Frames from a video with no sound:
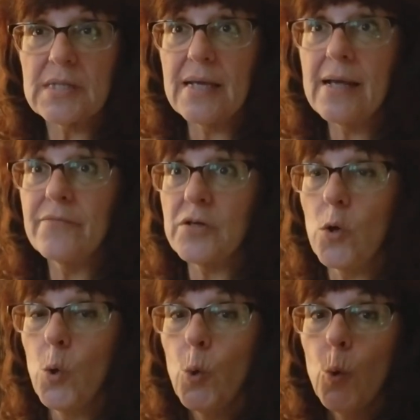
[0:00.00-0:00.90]
then I have to
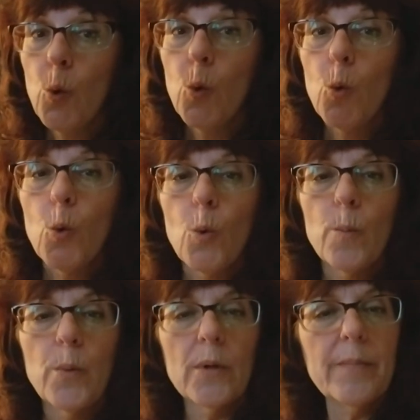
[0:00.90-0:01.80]

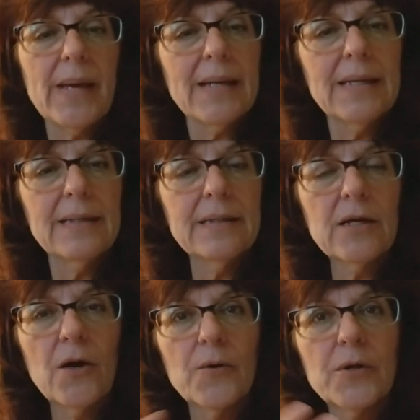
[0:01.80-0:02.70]
pull it back in
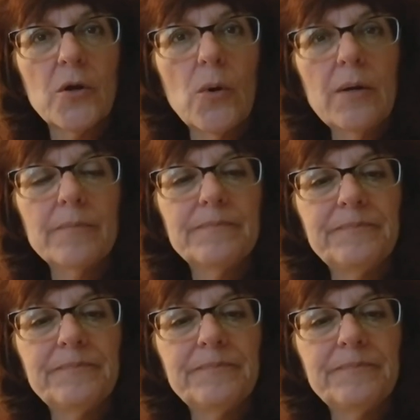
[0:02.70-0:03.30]
and go, you know what?